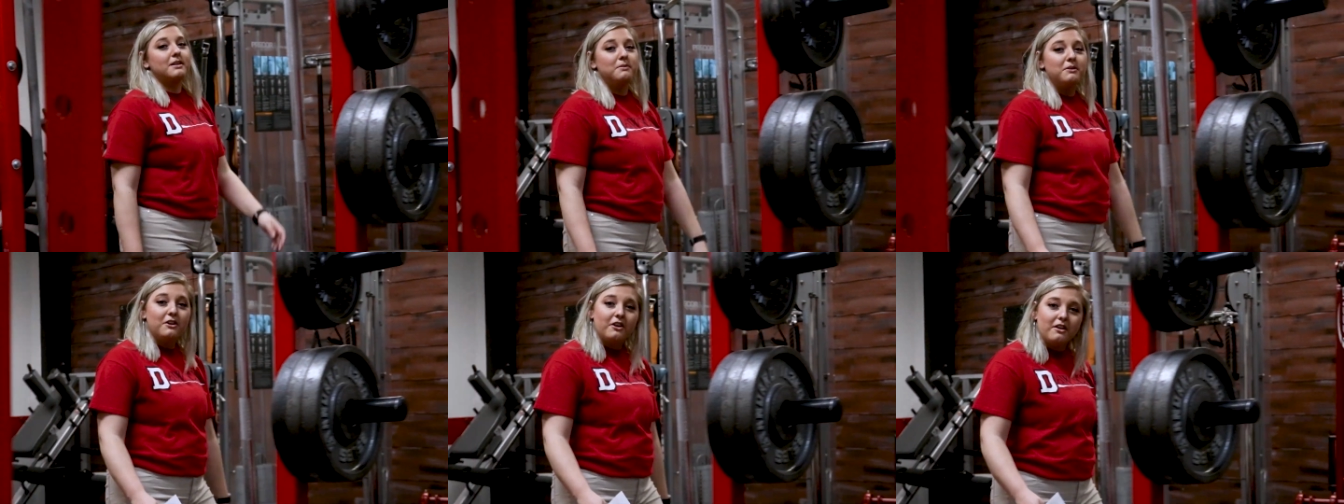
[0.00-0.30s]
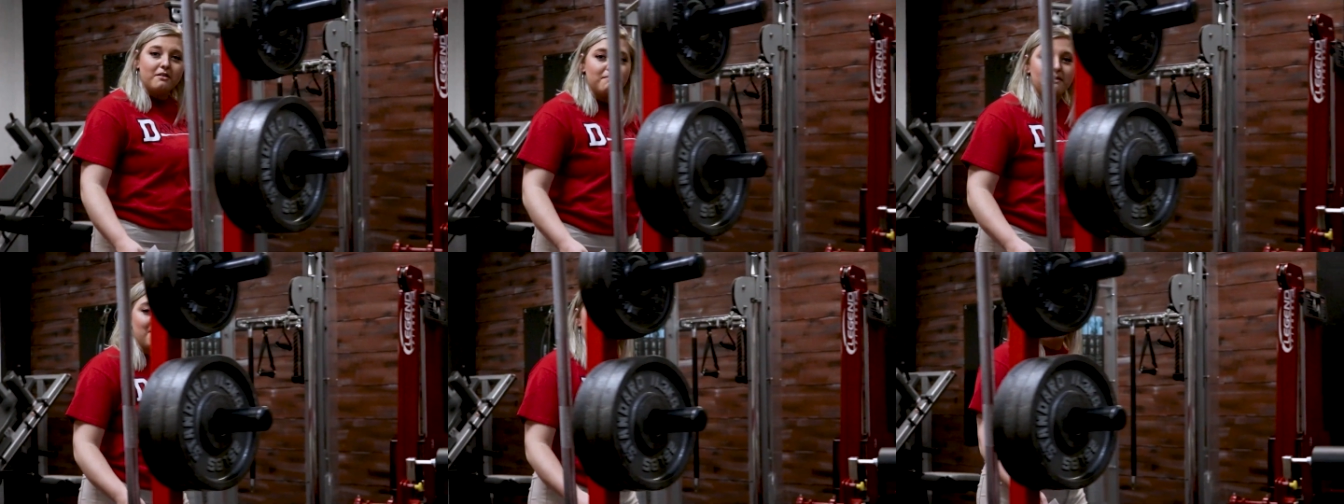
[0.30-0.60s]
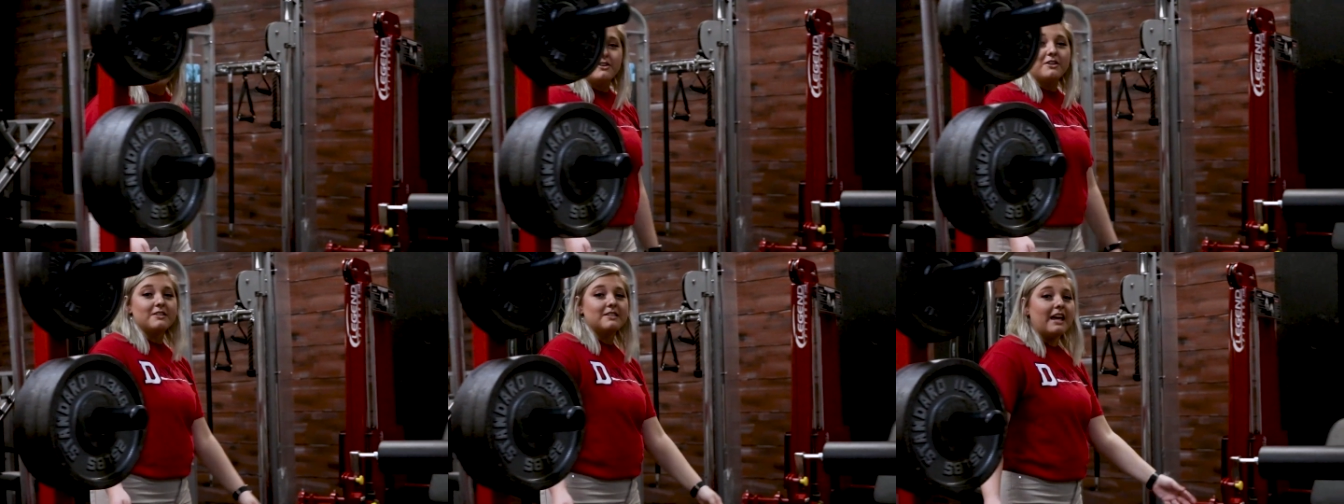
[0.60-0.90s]
community
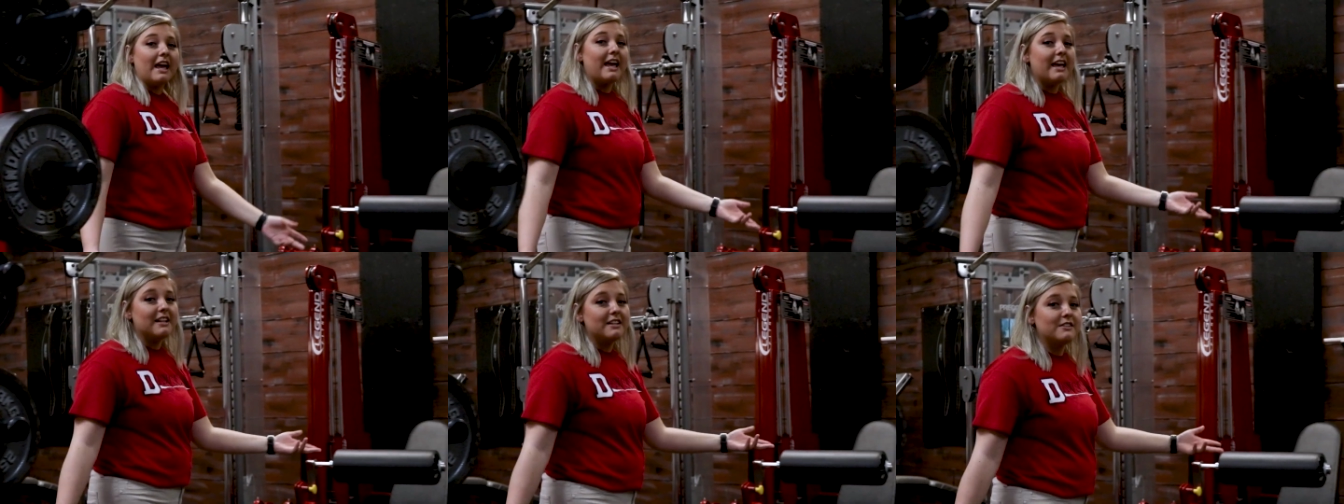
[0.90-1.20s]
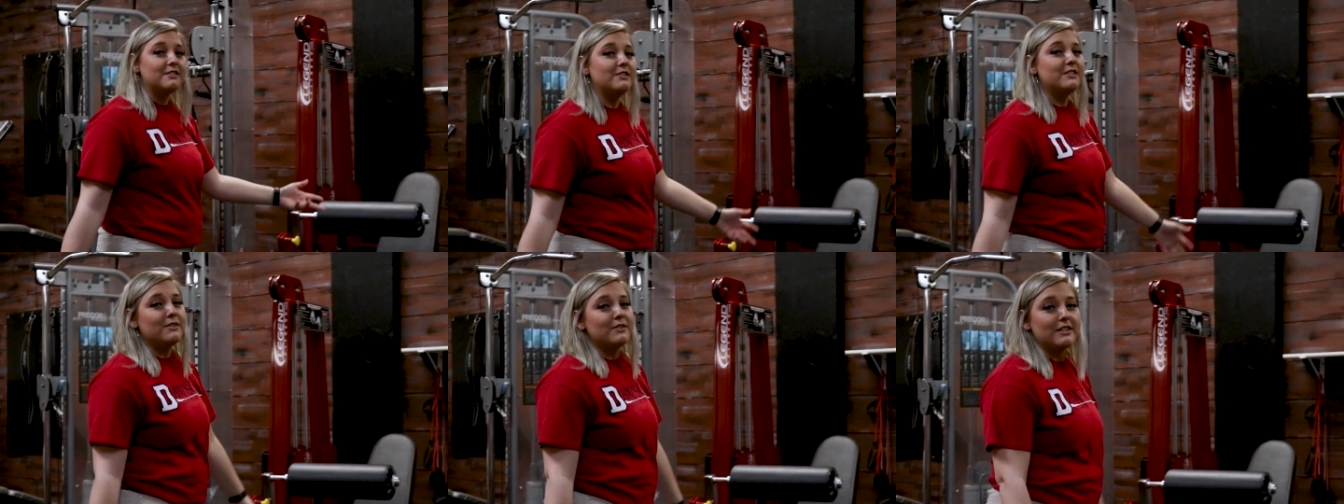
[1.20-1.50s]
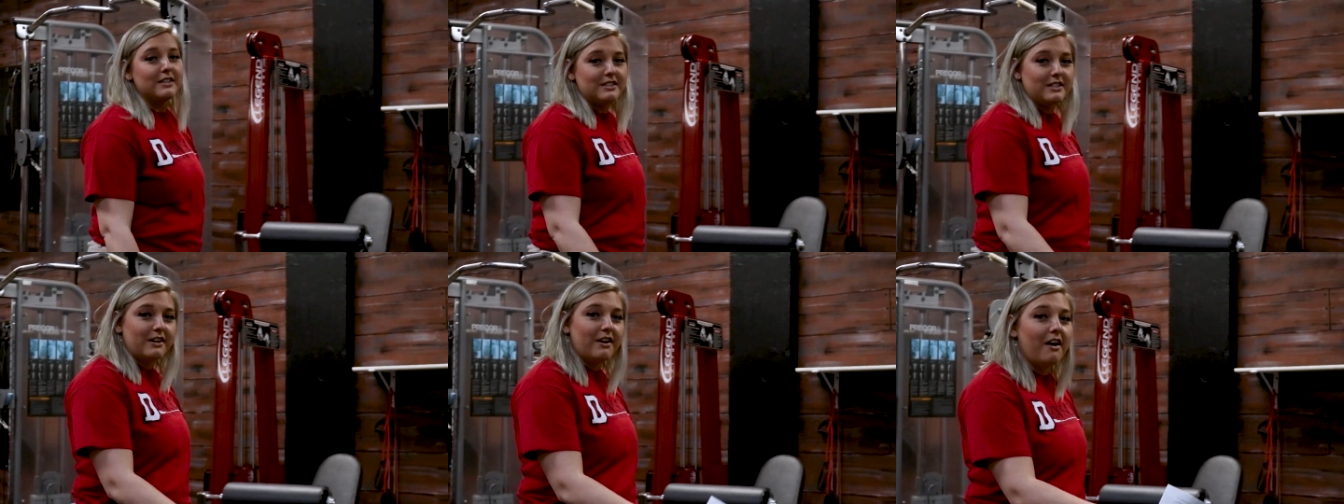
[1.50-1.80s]
members, and
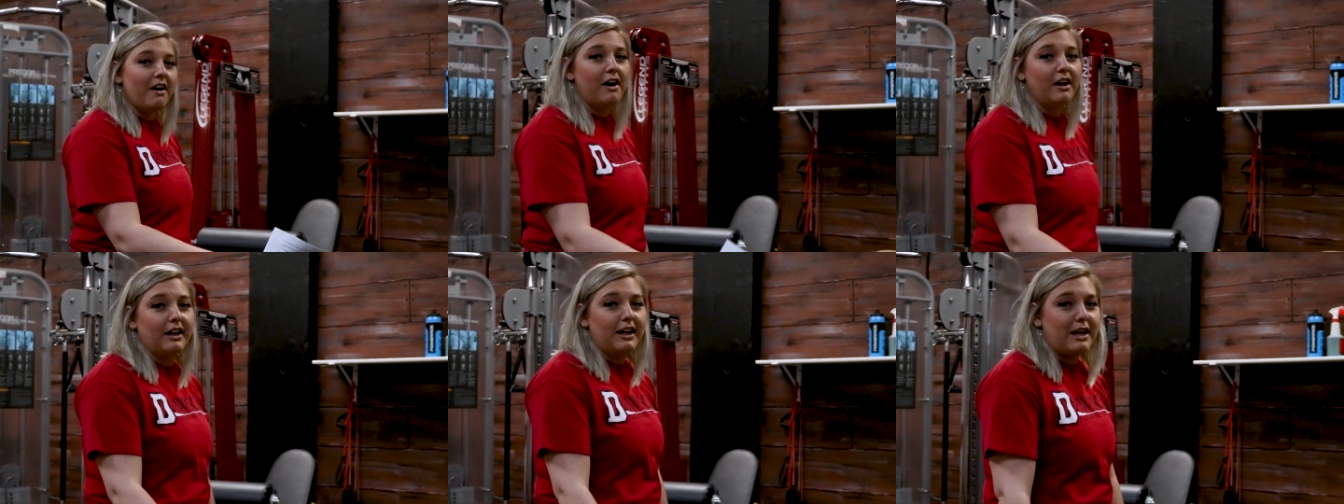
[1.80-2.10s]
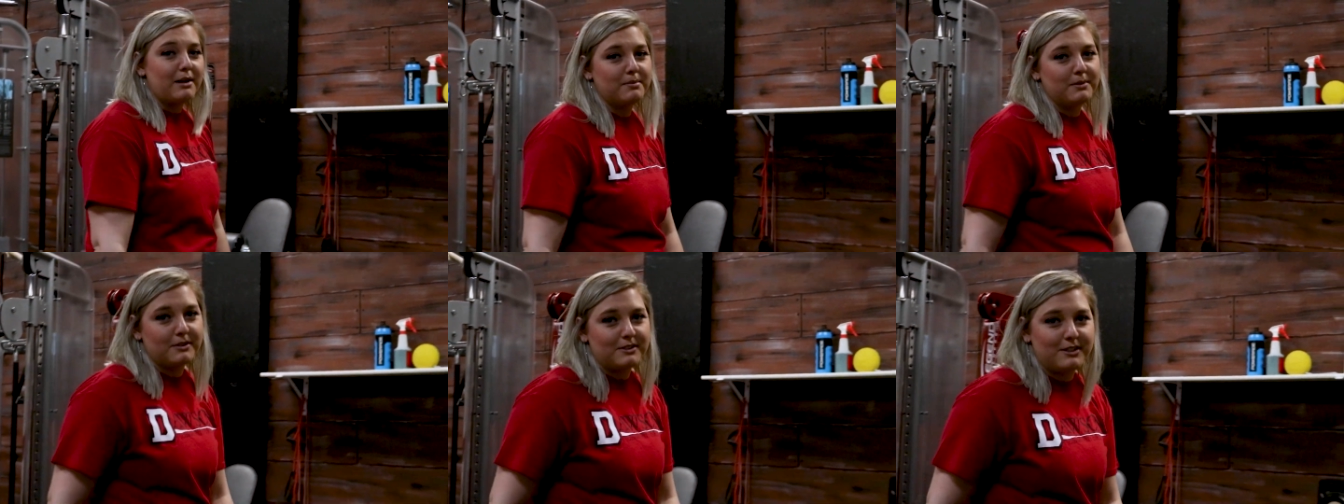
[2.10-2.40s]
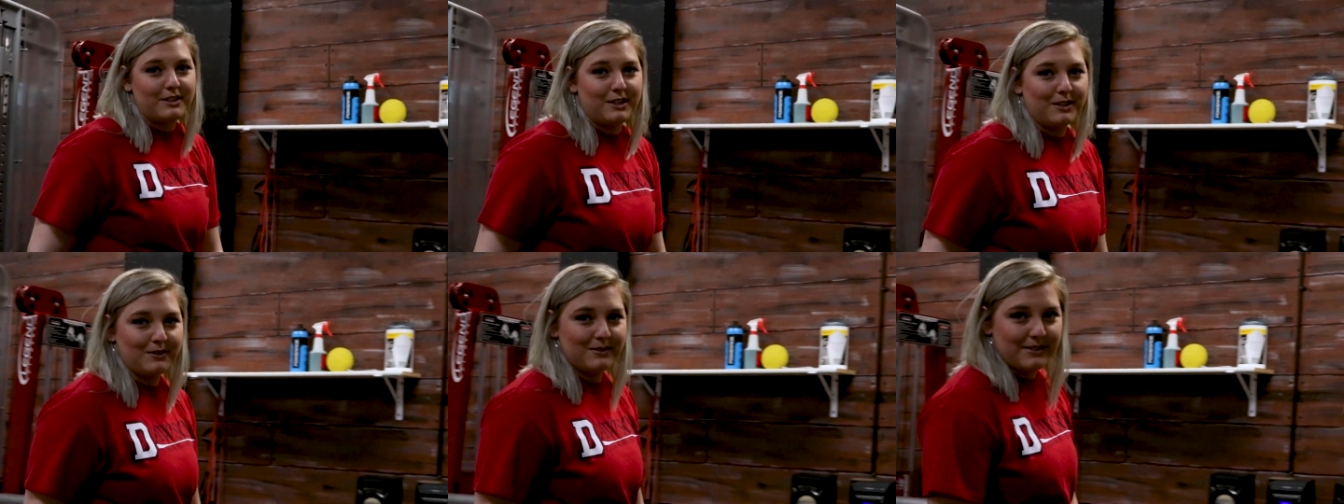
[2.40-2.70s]
students are all able
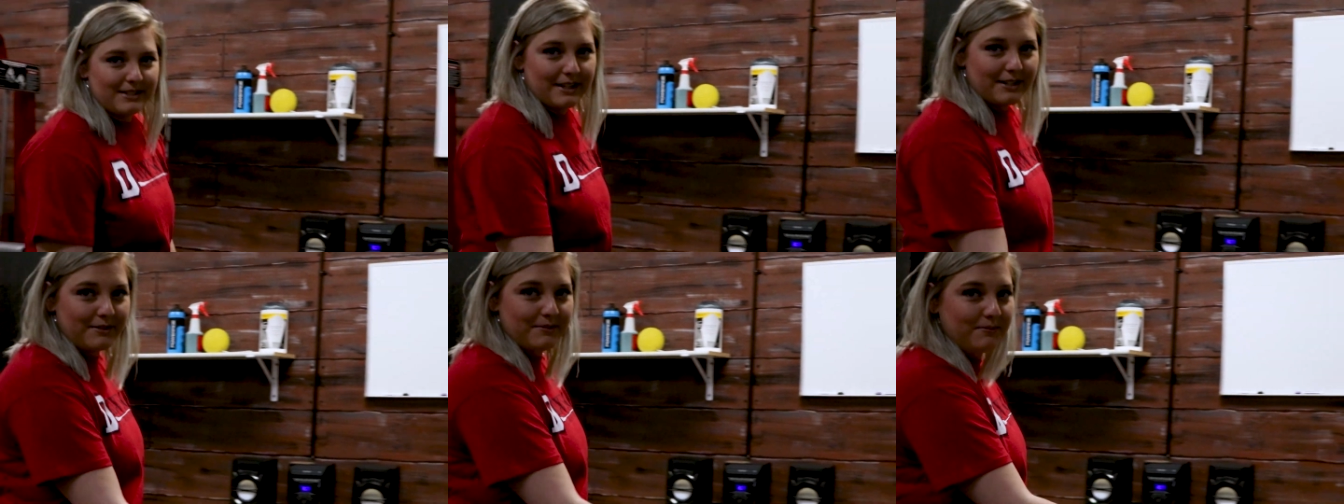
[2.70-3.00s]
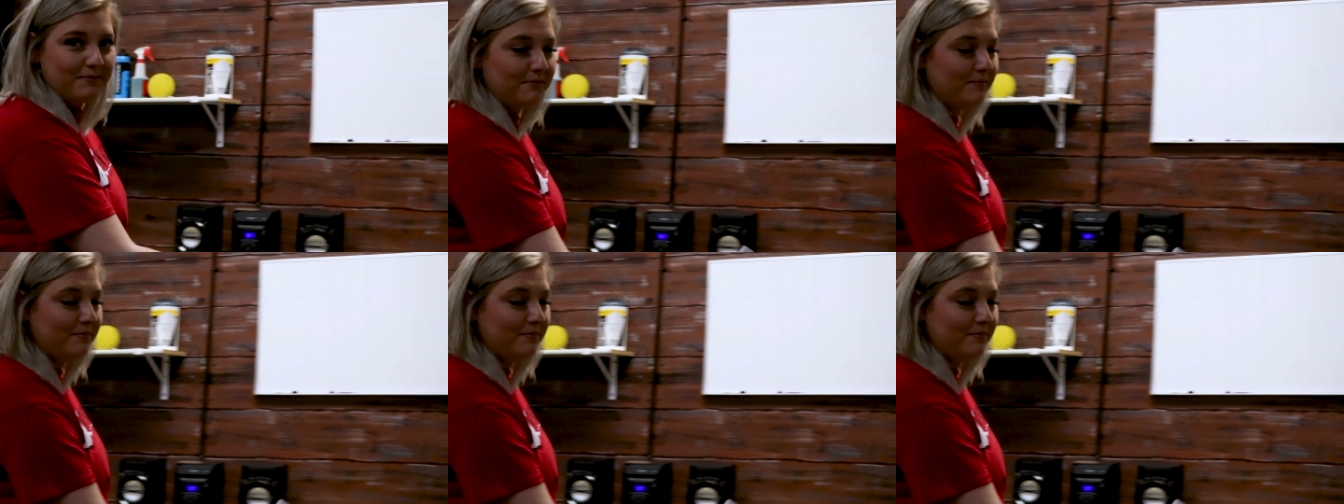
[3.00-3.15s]
to use it.